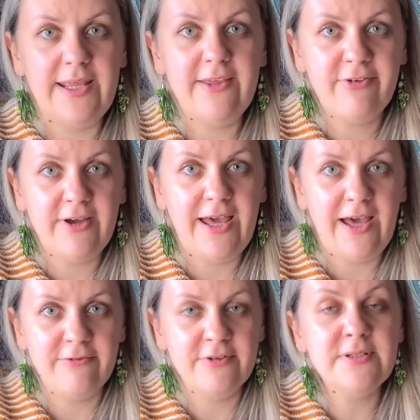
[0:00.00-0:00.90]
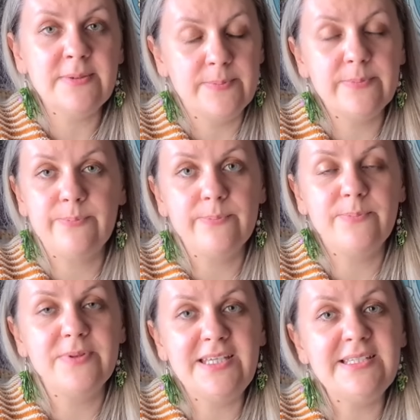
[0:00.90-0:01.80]
If I haven't,
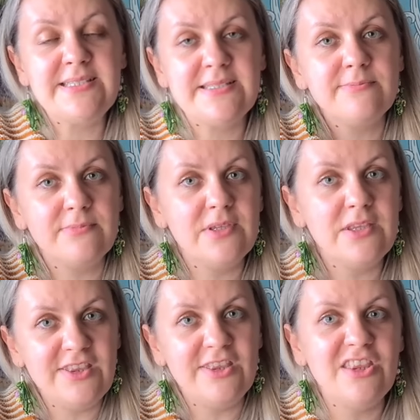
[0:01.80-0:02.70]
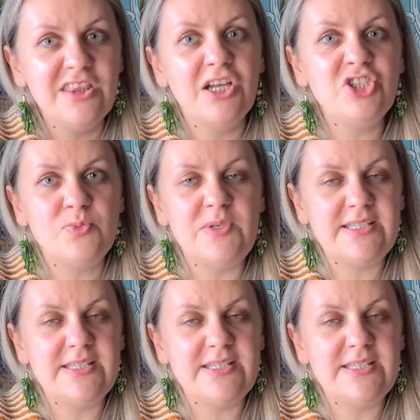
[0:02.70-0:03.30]
please nudge me,